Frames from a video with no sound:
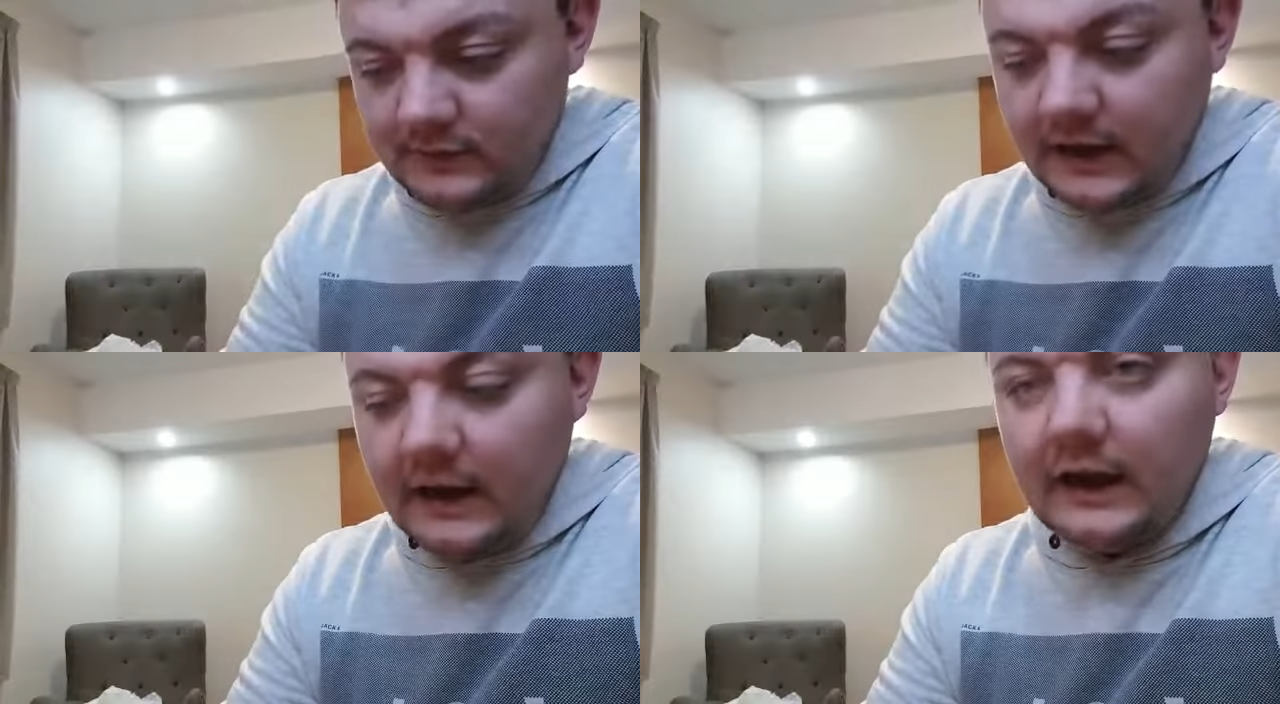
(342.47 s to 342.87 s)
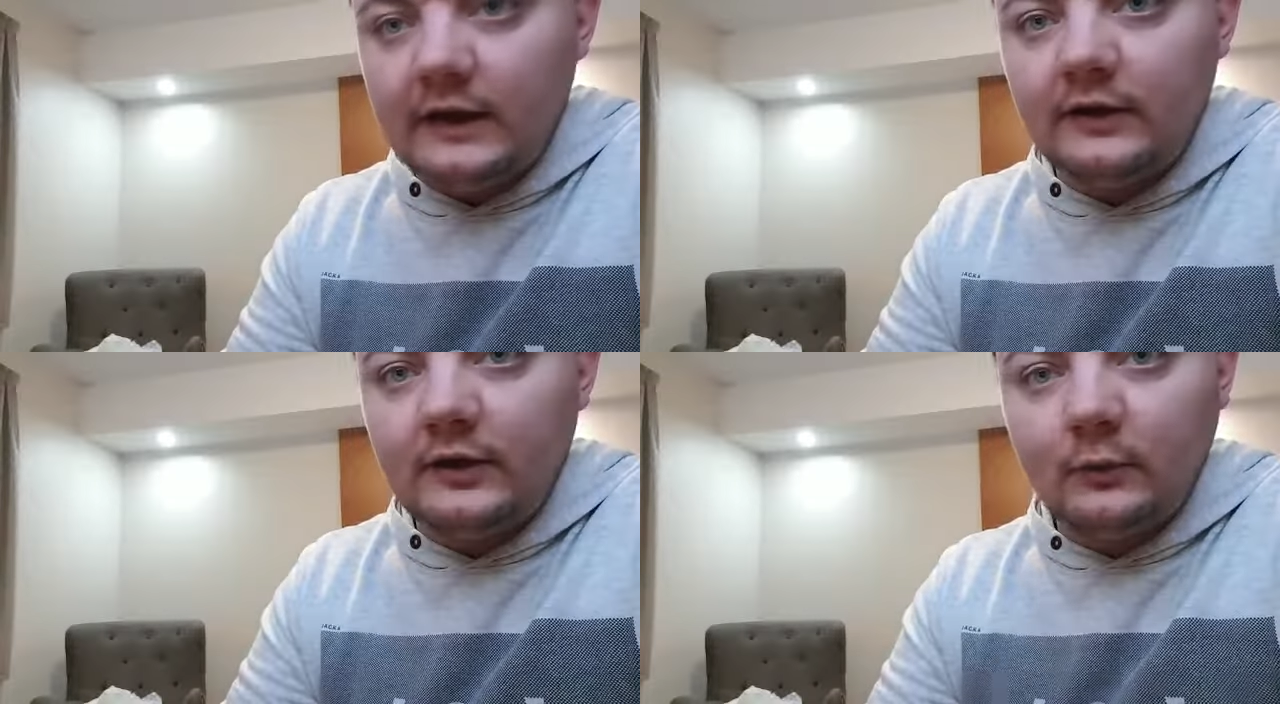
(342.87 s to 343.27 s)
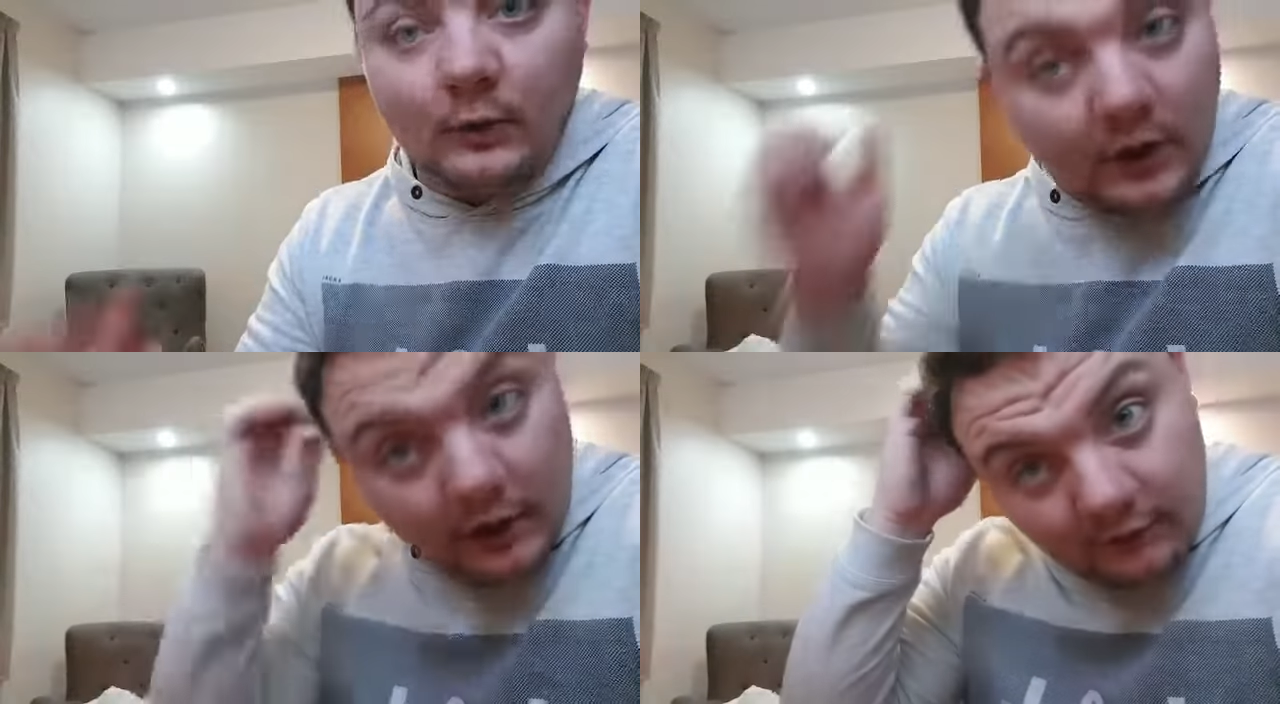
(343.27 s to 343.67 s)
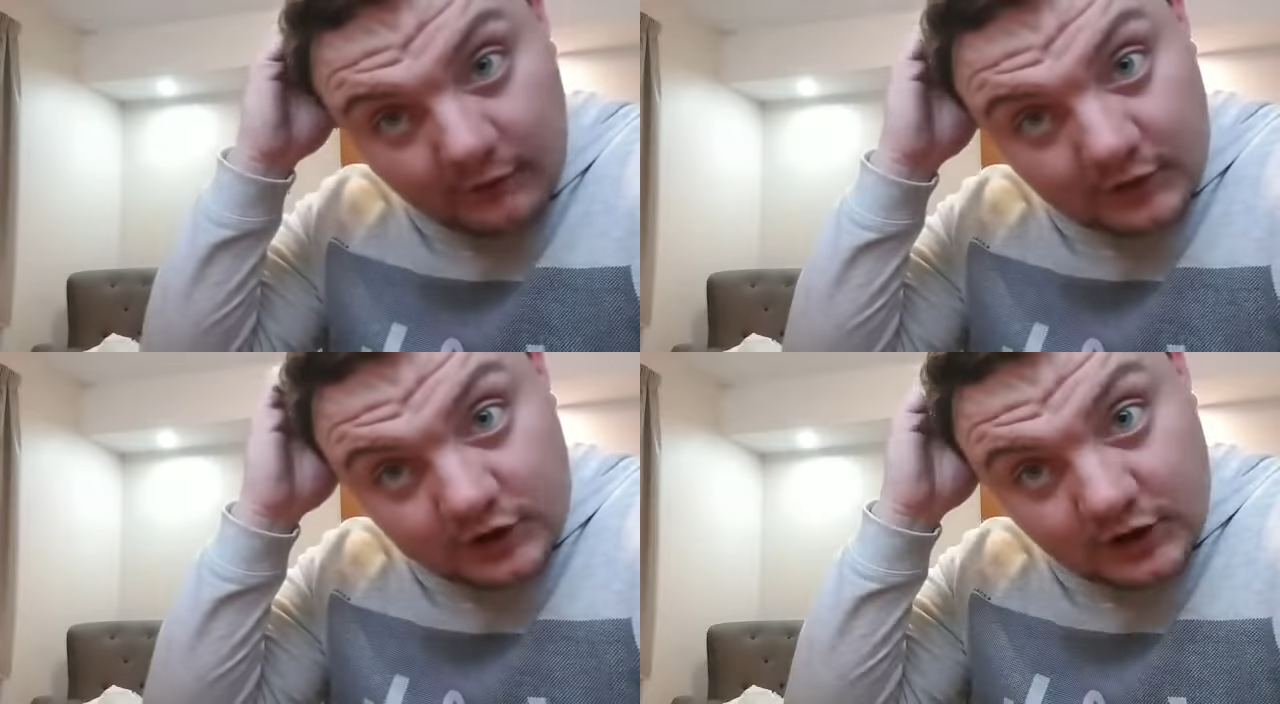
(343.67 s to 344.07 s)
And we are
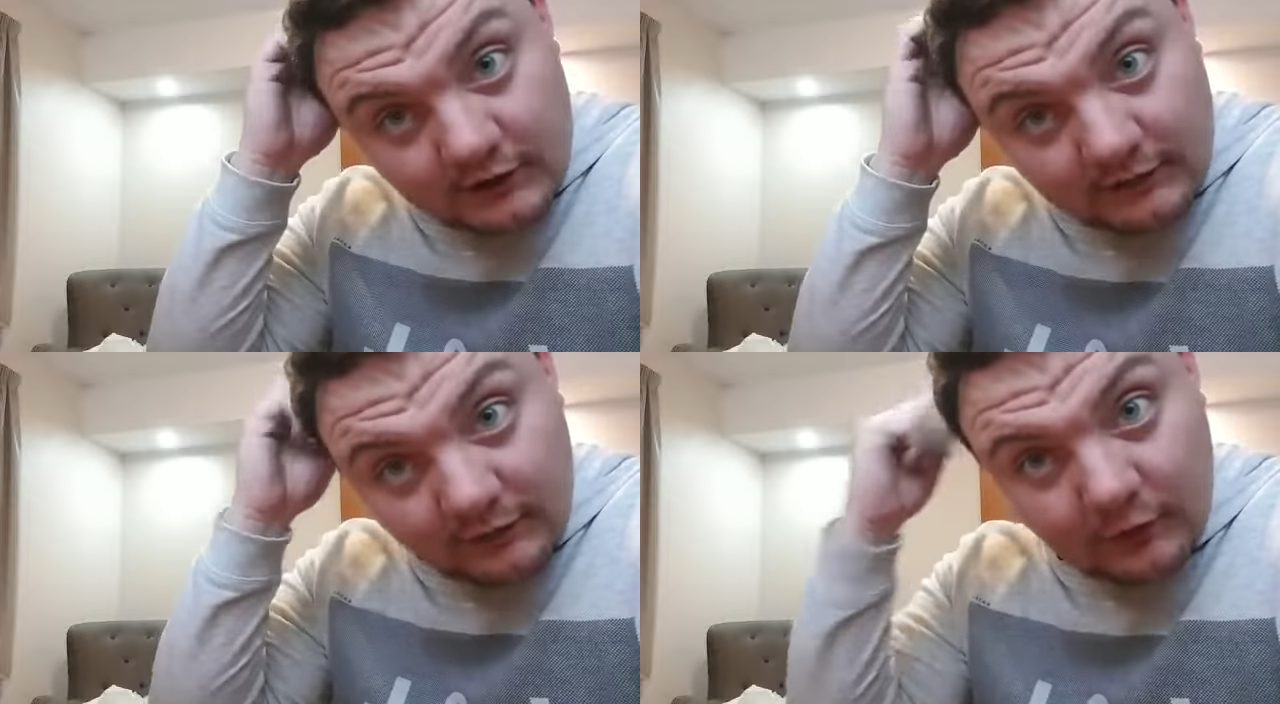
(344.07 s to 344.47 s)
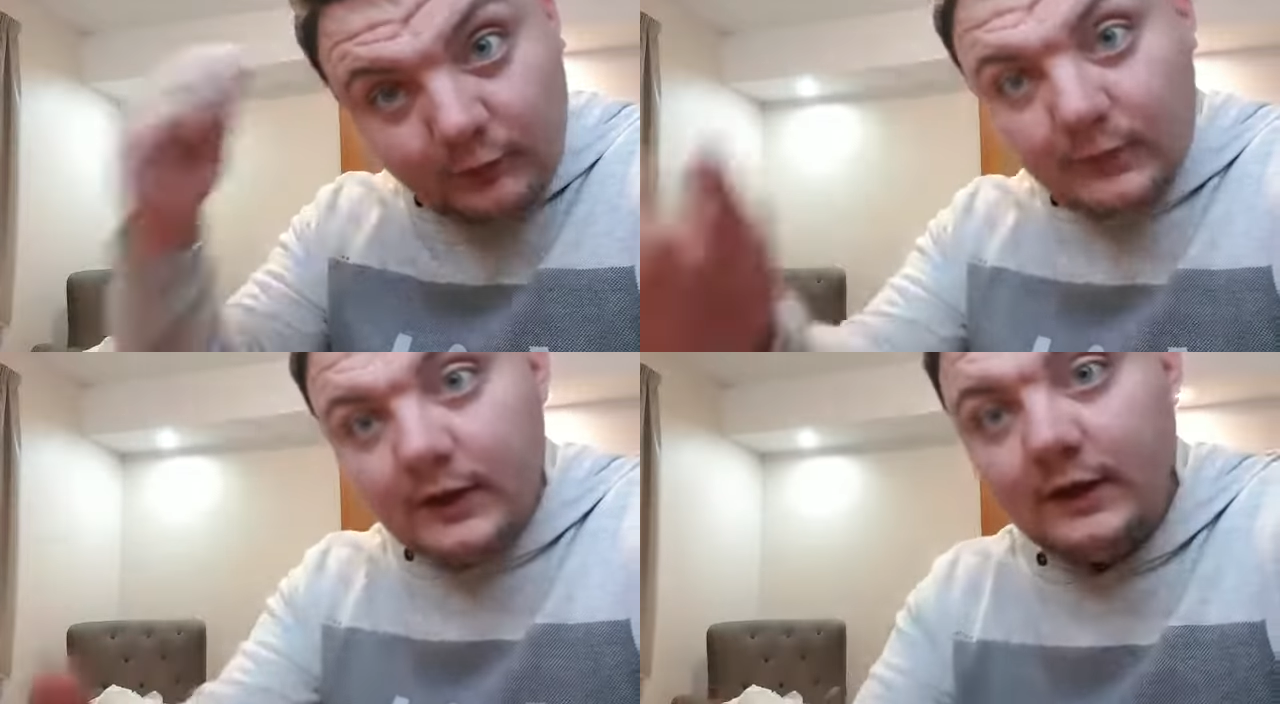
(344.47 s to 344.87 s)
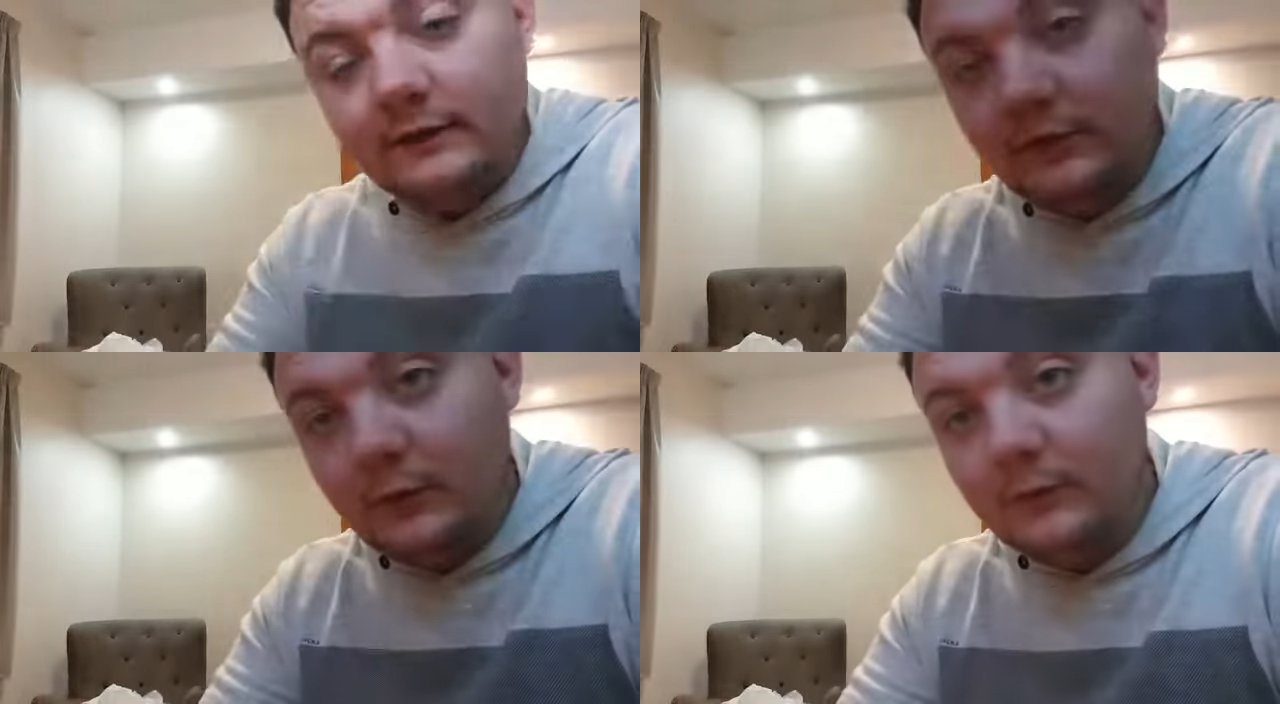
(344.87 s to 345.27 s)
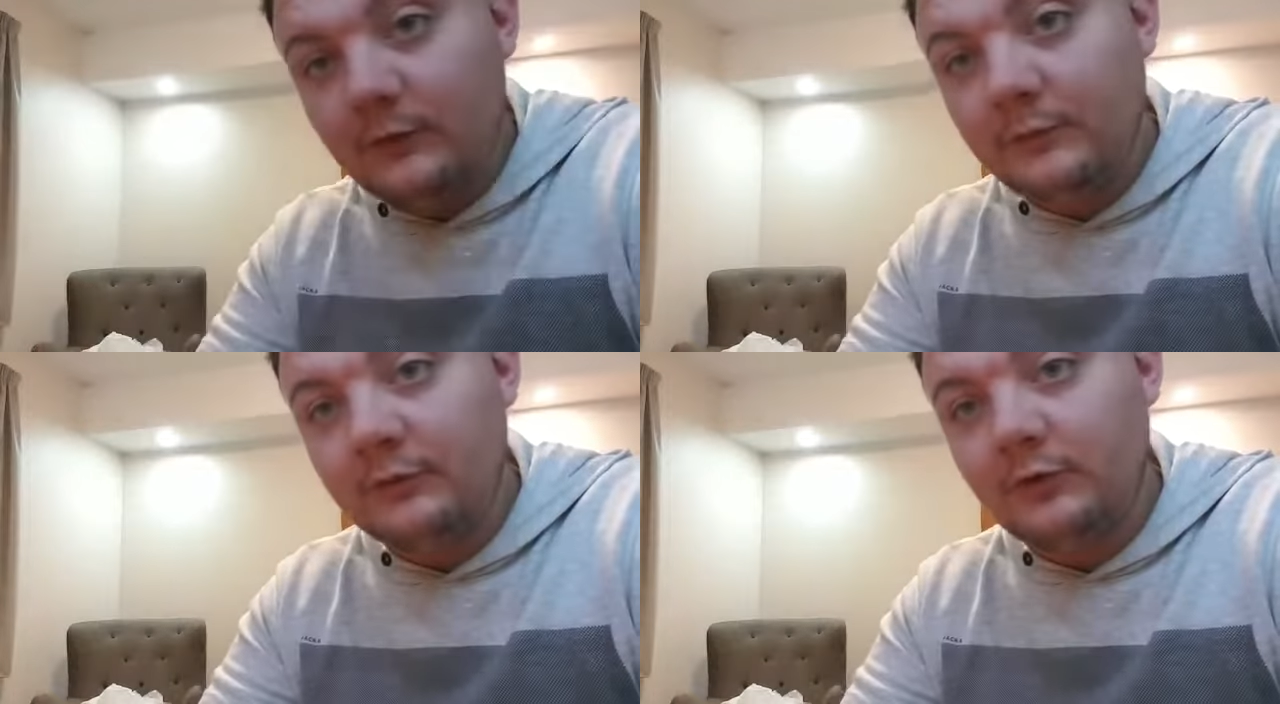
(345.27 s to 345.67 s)
on the journey to
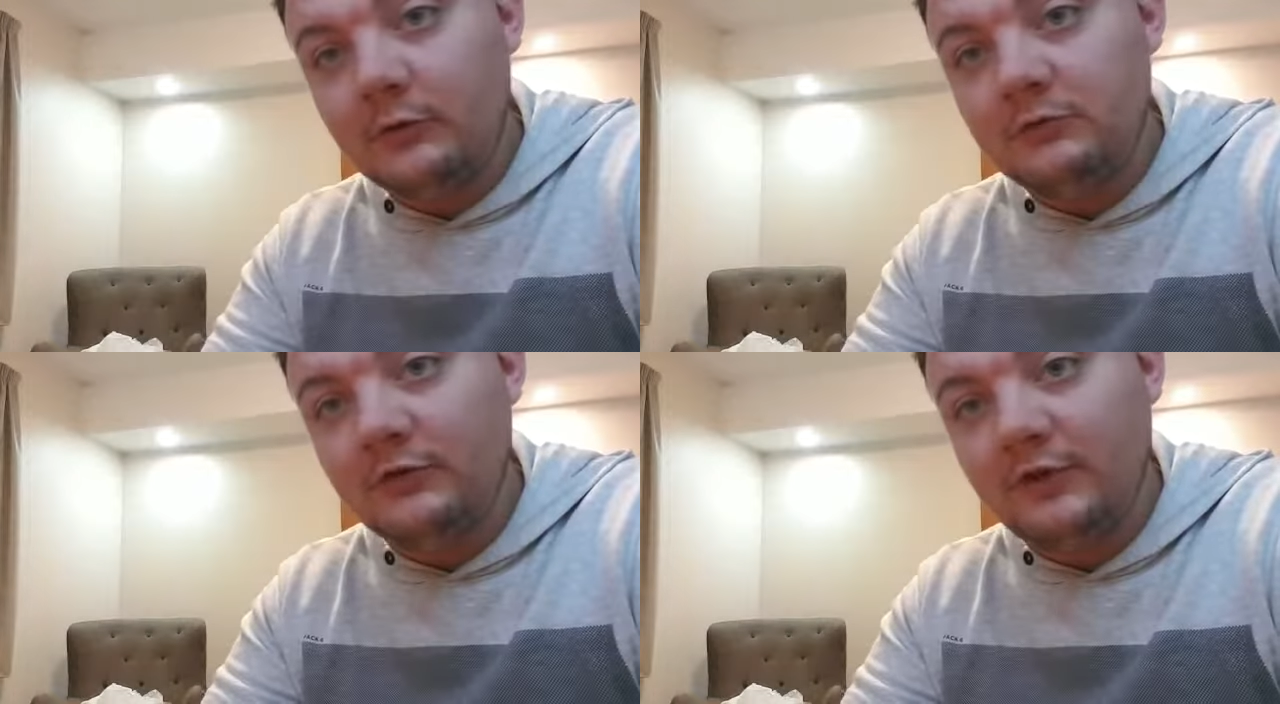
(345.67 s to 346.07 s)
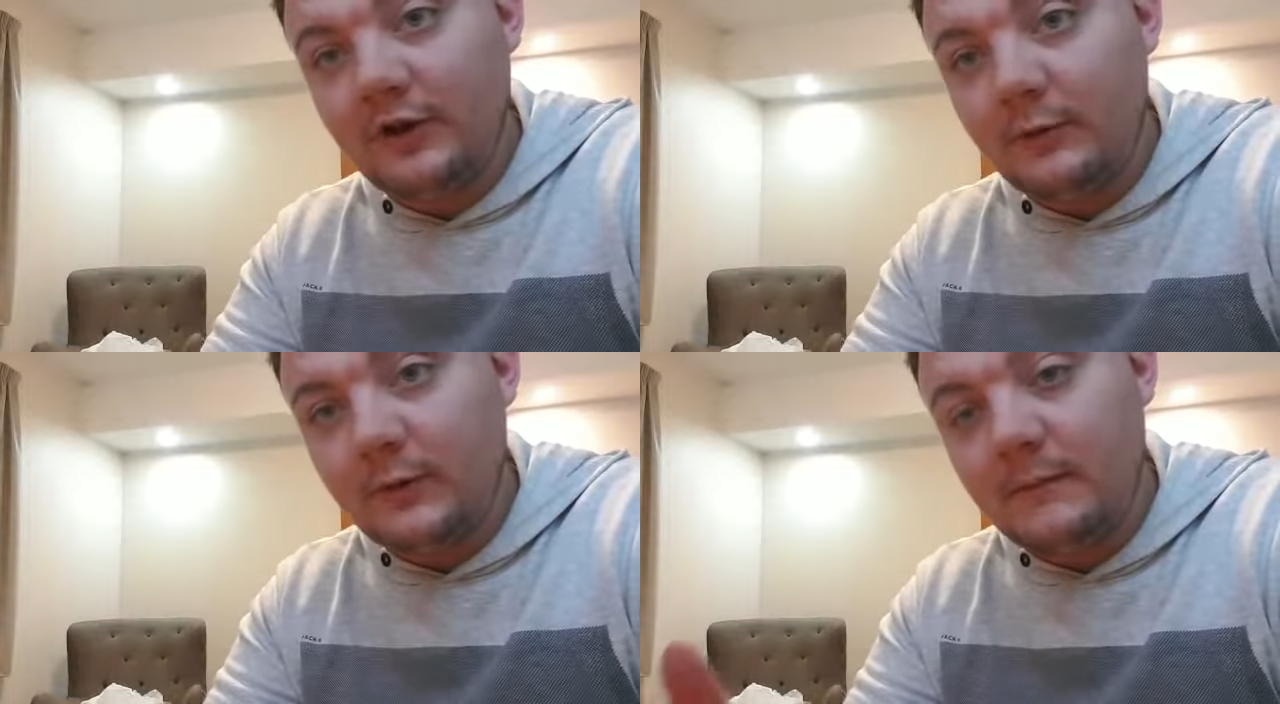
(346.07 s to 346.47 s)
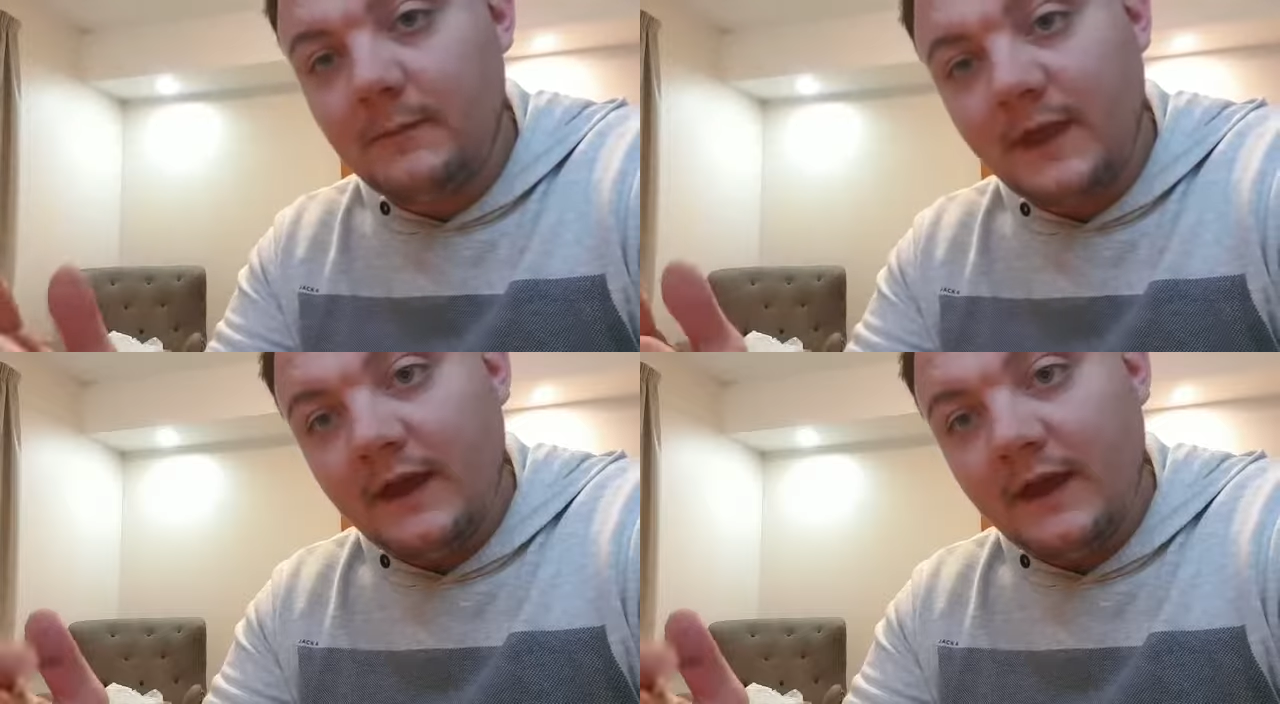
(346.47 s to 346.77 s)
200 subscribers. So,